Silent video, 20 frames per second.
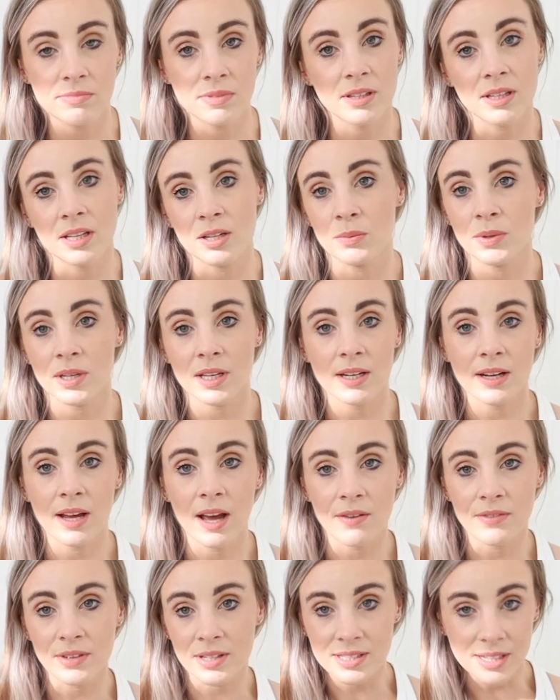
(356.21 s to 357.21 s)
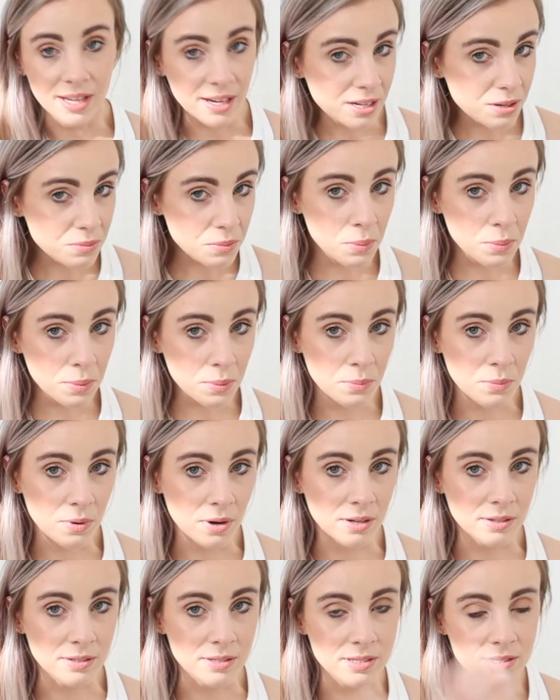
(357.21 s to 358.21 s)
Then we can have exactly what we
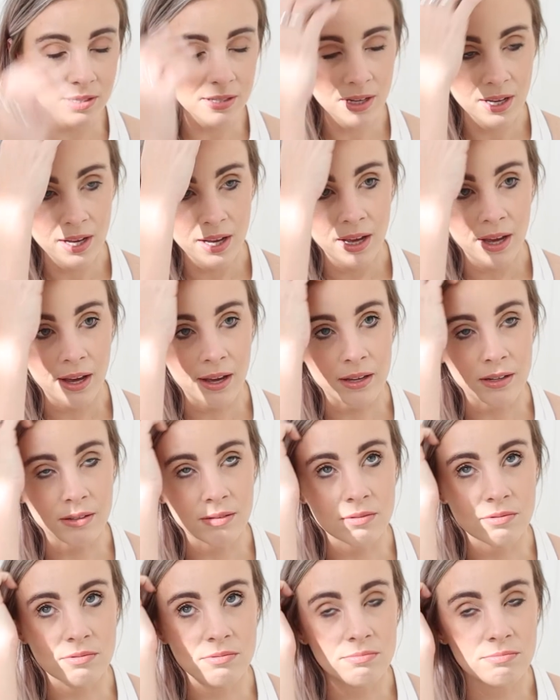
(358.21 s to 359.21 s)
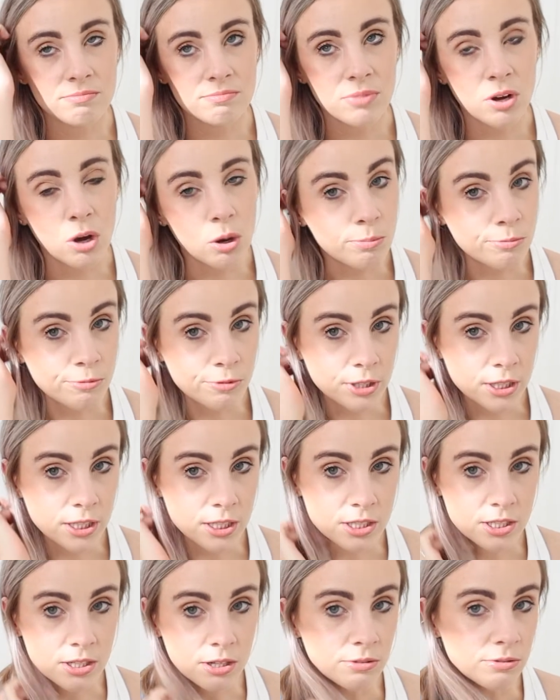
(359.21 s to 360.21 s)
want and
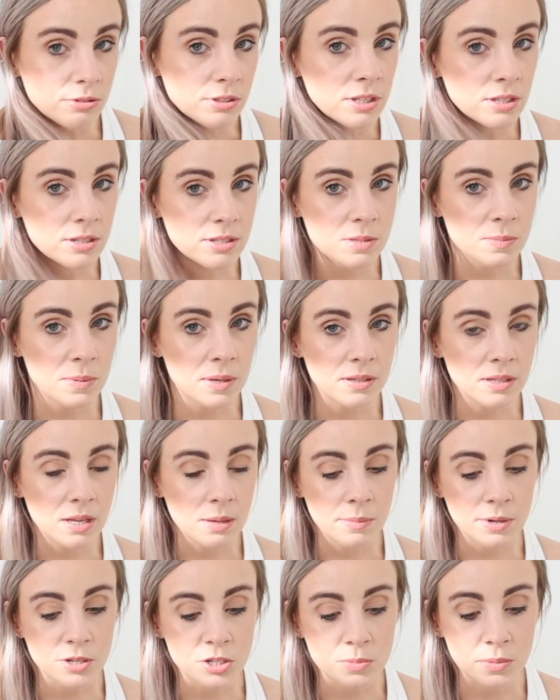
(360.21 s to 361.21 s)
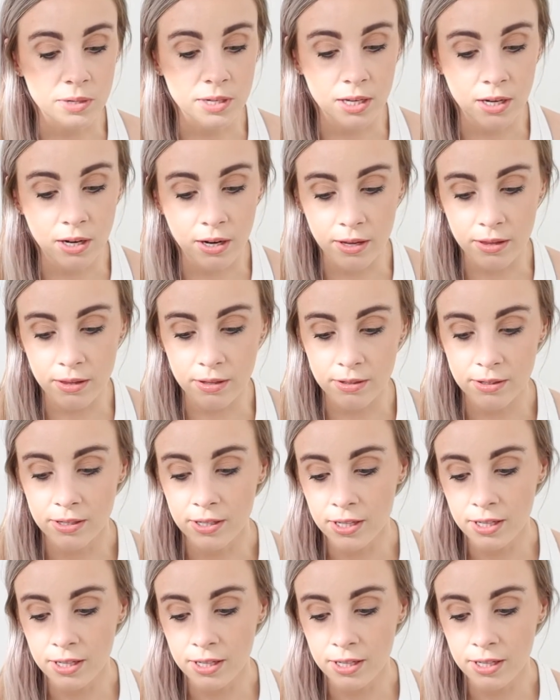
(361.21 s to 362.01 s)
hopefully don't need to spend that much money either.